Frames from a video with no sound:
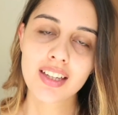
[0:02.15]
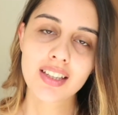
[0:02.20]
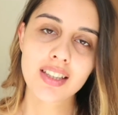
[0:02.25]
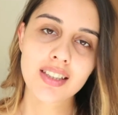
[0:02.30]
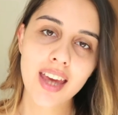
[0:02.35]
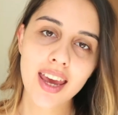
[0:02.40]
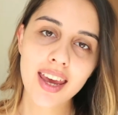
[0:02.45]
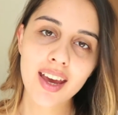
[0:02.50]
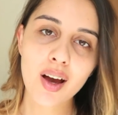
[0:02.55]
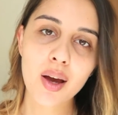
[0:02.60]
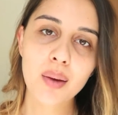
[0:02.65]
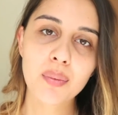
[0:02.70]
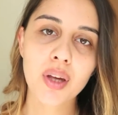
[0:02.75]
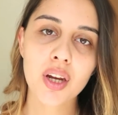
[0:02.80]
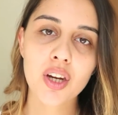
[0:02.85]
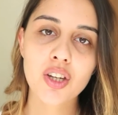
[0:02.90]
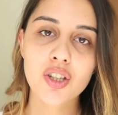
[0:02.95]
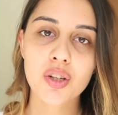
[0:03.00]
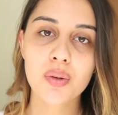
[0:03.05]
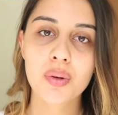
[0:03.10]
Today I'm
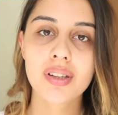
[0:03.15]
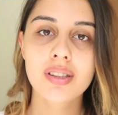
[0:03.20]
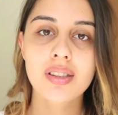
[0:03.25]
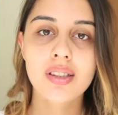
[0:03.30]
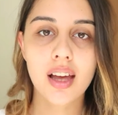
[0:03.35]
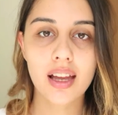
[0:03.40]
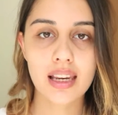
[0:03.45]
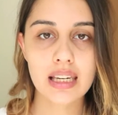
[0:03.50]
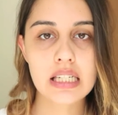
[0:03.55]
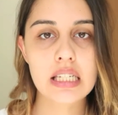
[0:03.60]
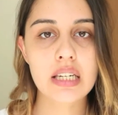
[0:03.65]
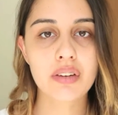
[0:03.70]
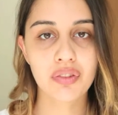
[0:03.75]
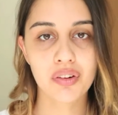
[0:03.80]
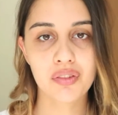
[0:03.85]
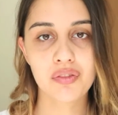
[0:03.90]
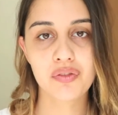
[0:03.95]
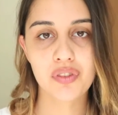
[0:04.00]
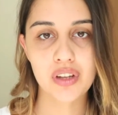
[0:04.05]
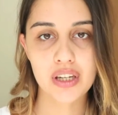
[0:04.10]
going to do a slightly
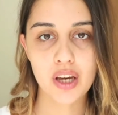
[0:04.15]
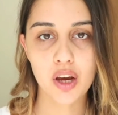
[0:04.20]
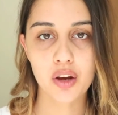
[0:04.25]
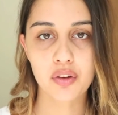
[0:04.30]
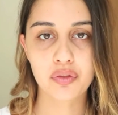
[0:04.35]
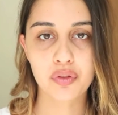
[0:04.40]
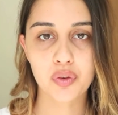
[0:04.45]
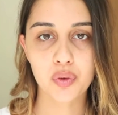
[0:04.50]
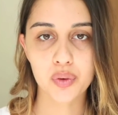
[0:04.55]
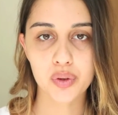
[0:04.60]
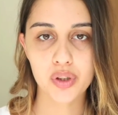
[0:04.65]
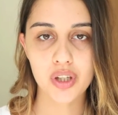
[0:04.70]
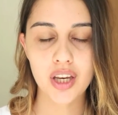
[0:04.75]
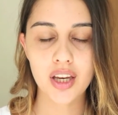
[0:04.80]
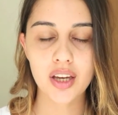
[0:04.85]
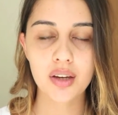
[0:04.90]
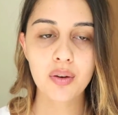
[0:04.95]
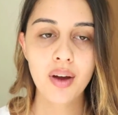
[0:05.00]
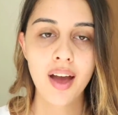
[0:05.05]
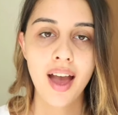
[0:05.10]
different video for
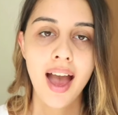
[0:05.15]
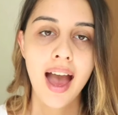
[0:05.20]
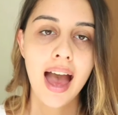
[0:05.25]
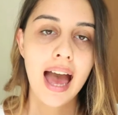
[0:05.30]
you.